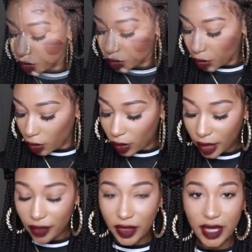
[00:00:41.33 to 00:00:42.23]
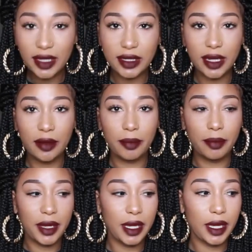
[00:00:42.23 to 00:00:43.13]
So they sent
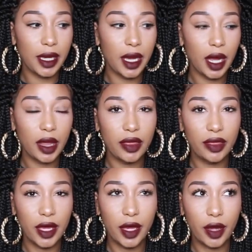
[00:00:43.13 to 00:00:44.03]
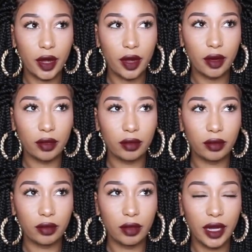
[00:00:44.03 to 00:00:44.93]
me their,
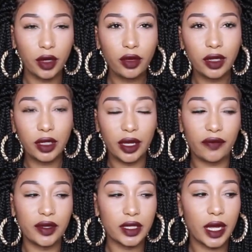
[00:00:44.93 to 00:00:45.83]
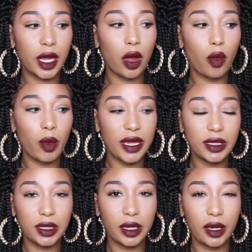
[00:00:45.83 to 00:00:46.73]
I know the length is like
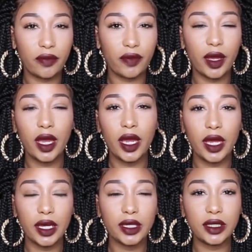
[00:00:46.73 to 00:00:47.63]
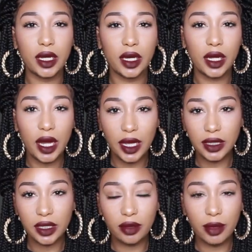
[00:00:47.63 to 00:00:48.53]
waist length, is a
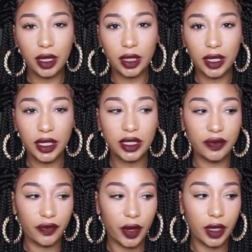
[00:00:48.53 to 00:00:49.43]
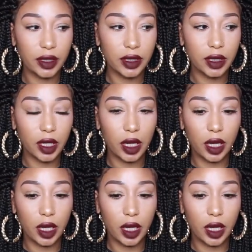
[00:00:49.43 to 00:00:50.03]
custom lace front,